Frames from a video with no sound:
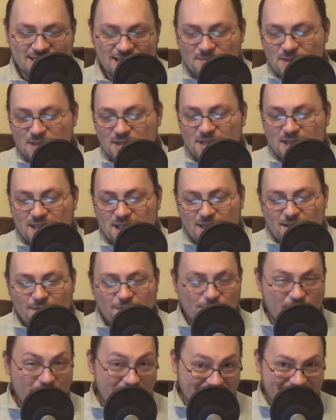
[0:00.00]
I mean,
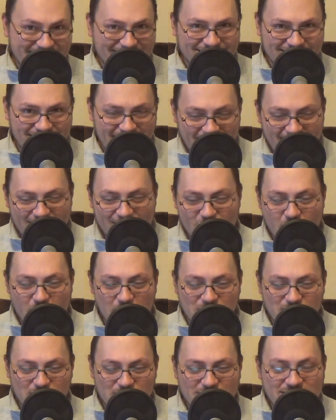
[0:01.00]
flying the
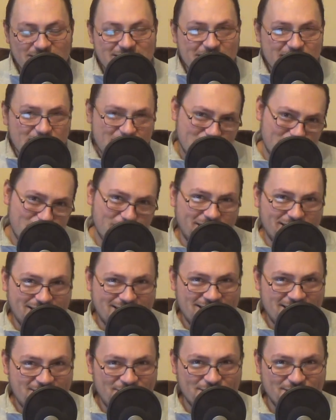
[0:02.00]
helicopter is a cool
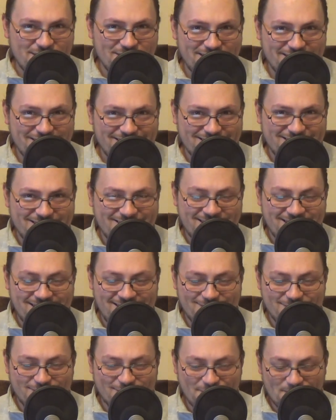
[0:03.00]
activity in
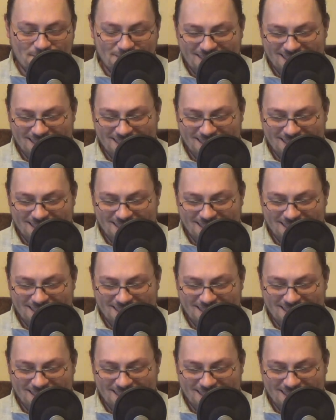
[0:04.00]
itself.